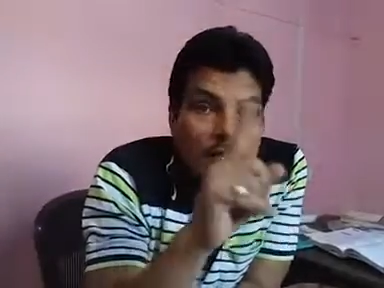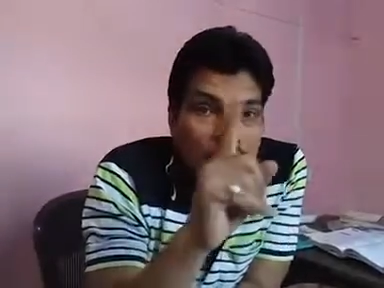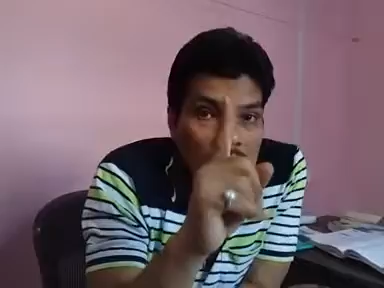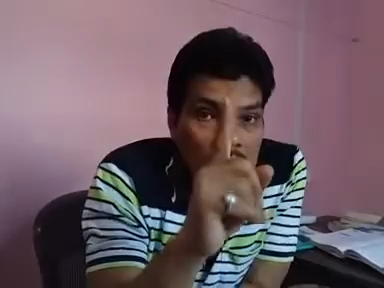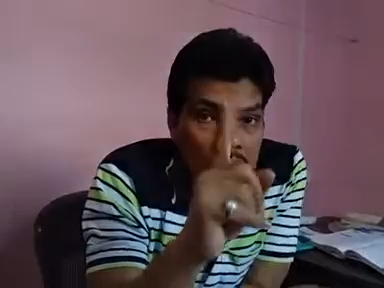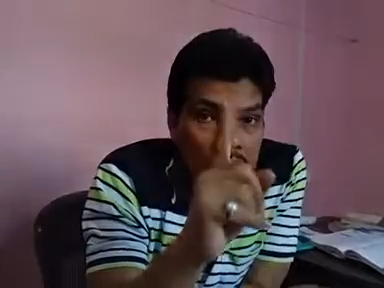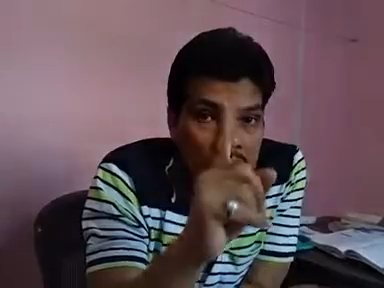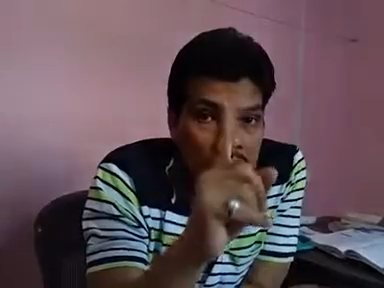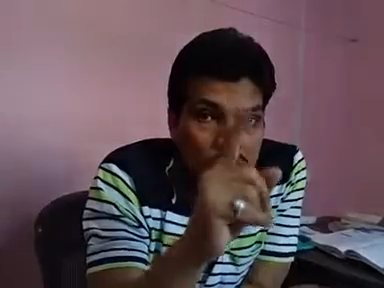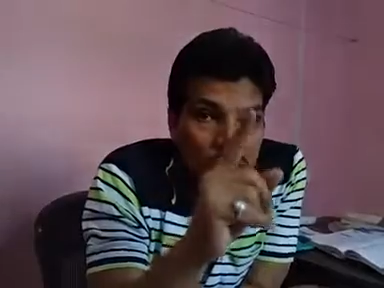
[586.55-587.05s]

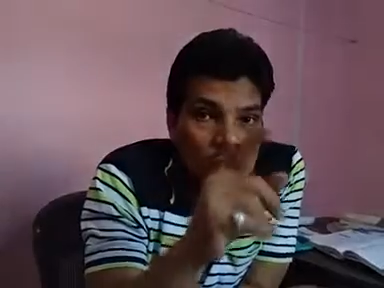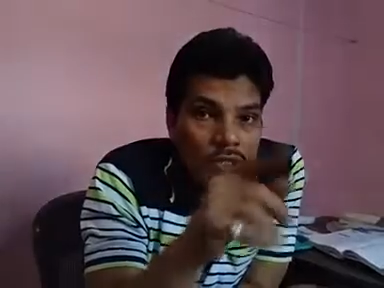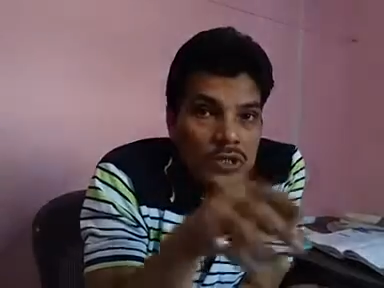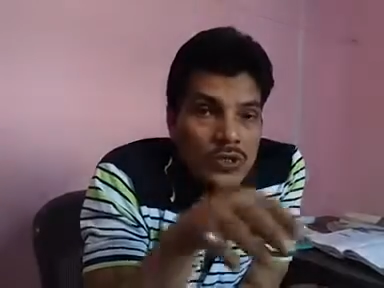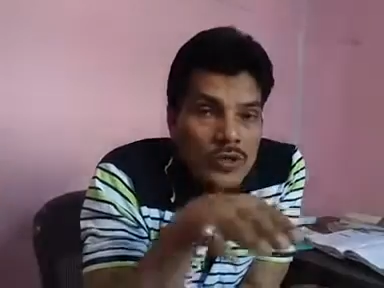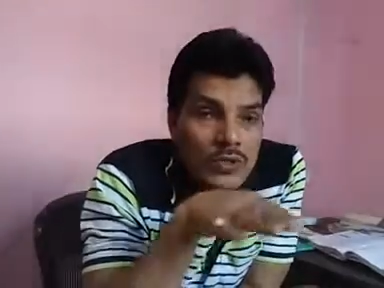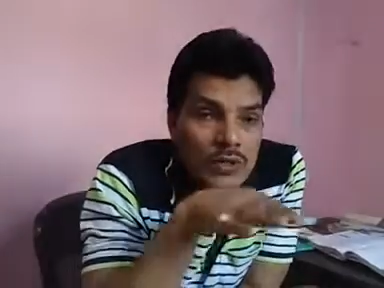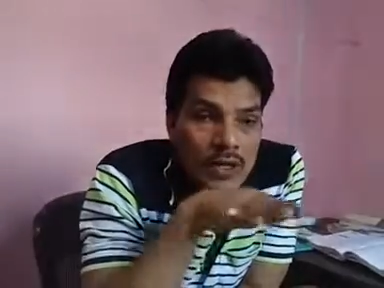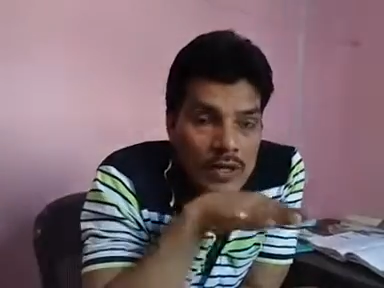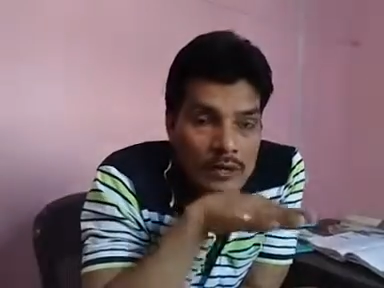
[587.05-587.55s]
The first
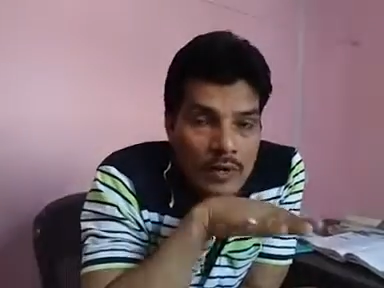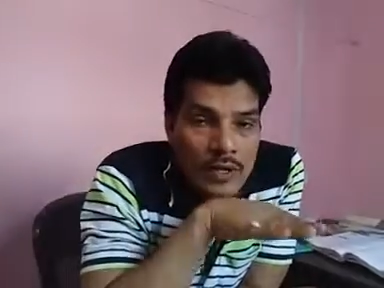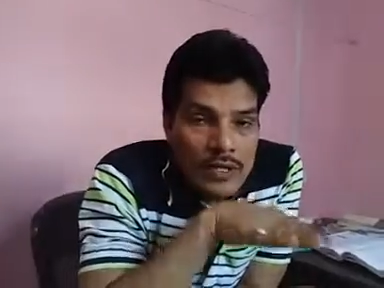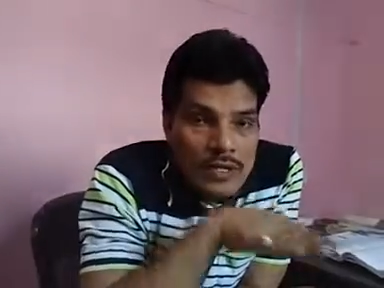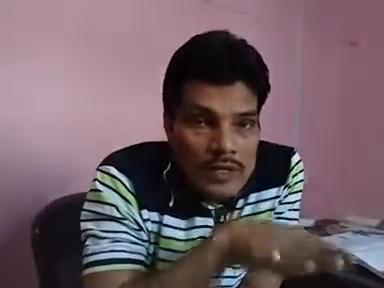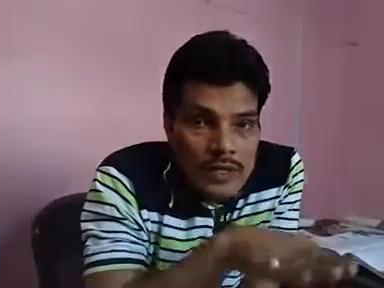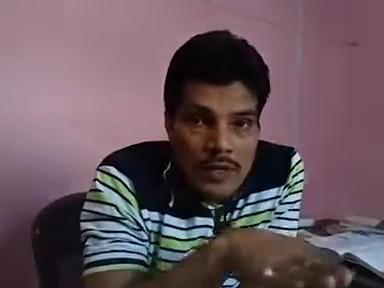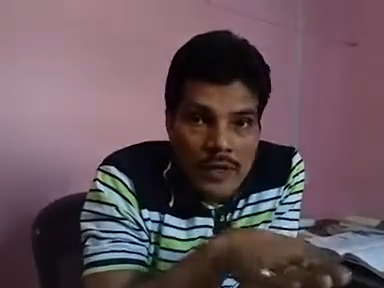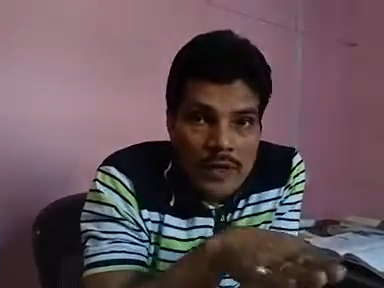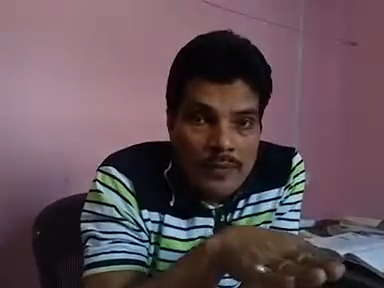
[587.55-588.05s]
road that
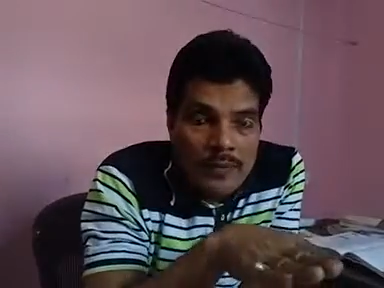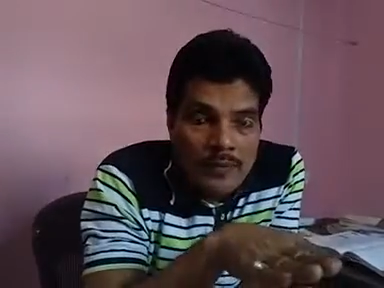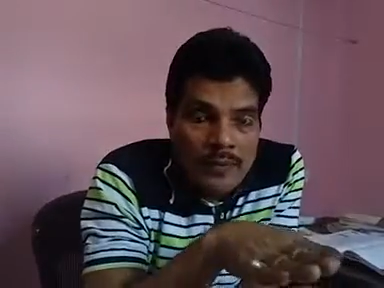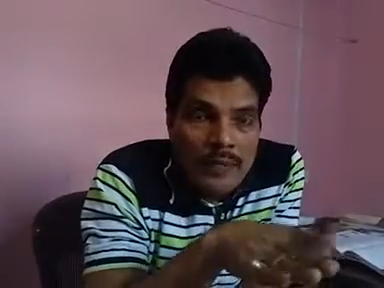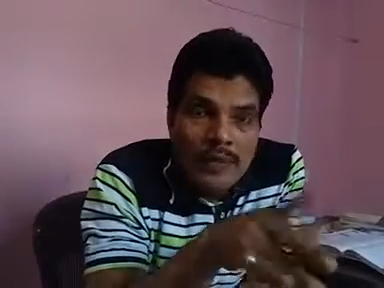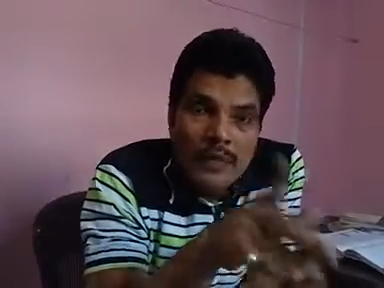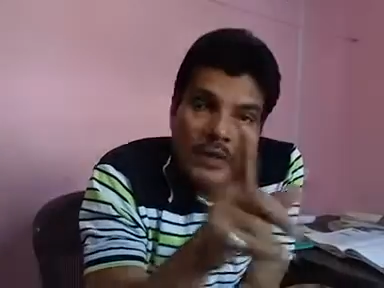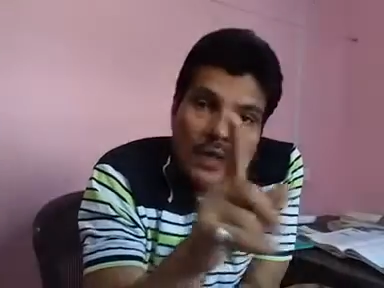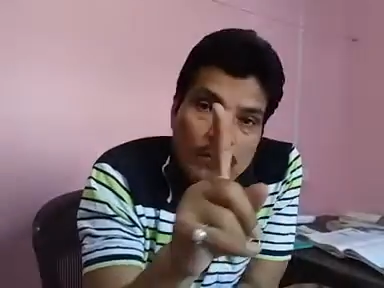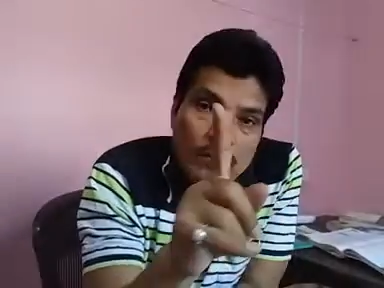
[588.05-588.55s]
was safe,
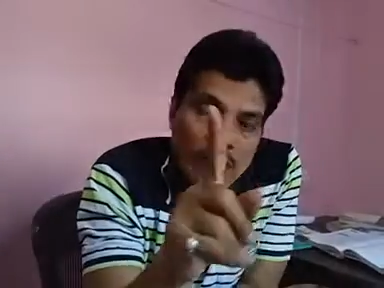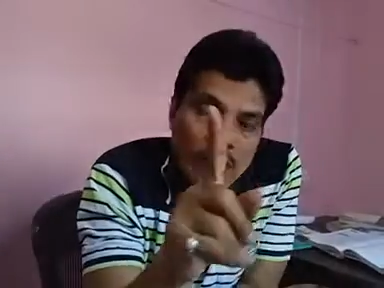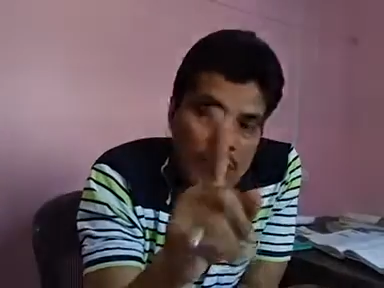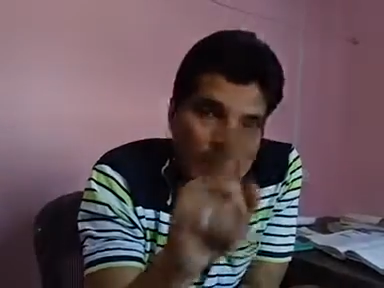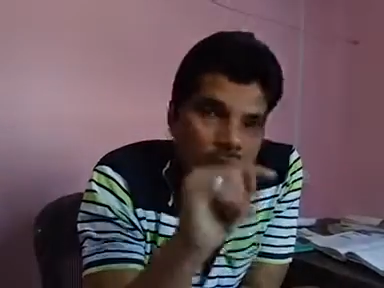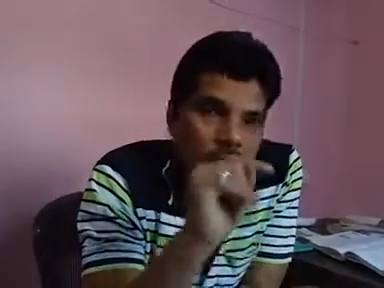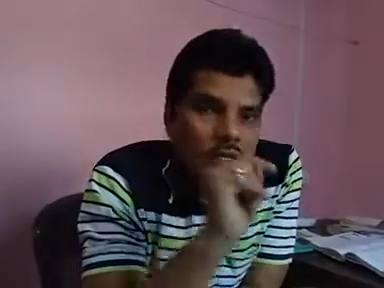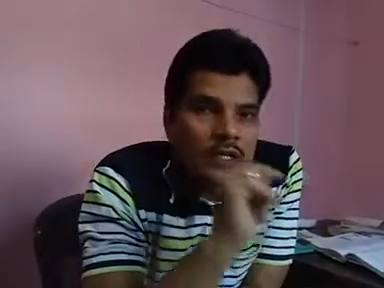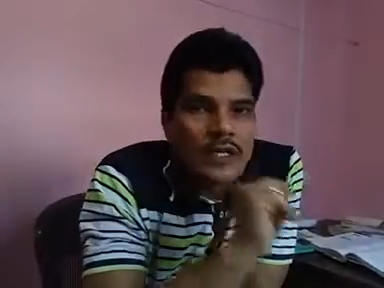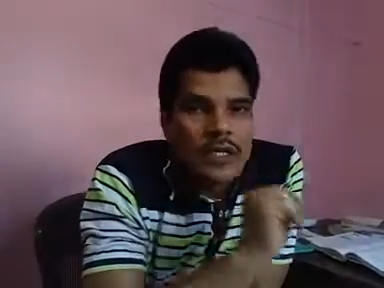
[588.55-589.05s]
that was
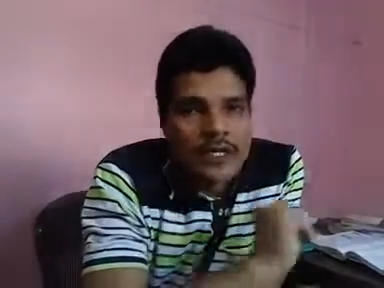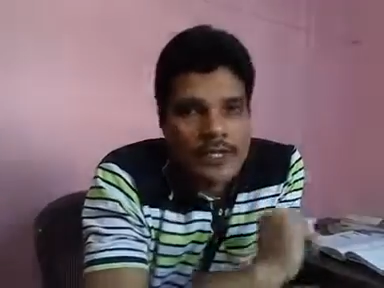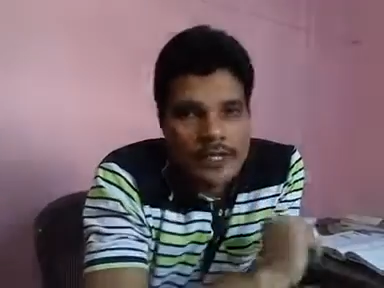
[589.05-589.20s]
not